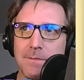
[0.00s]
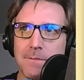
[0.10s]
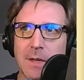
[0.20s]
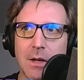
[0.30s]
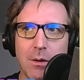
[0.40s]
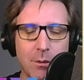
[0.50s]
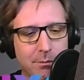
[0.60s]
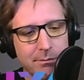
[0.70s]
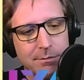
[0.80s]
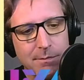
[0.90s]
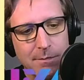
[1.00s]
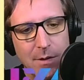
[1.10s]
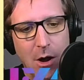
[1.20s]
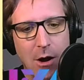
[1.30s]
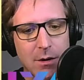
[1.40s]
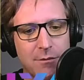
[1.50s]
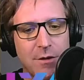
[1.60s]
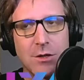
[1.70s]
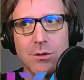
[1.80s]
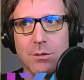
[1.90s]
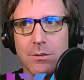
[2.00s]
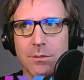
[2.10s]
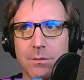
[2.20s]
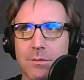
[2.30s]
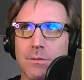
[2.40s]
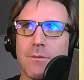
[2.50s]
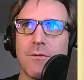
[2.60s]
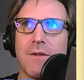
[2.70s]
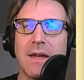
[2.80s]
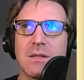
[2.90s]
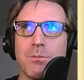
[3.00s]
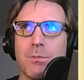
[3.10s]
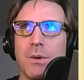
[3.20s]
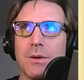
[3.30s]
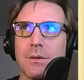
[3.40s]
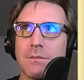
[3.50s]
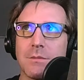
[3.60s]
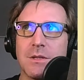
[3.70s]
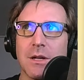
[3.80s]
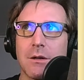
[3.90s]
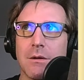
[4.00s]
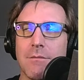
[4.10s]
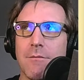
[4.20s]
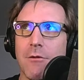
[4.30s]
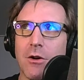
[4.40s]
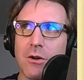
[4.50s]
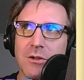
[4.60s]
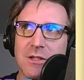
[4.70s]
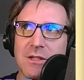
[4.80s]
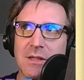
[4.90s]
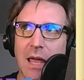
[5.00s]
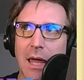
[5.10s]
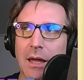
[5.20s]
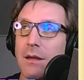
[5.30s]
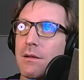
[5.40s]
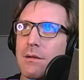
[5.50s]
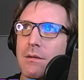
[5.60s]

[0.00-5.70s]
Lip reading: you know, artificial Facebook Zuckerverse thing.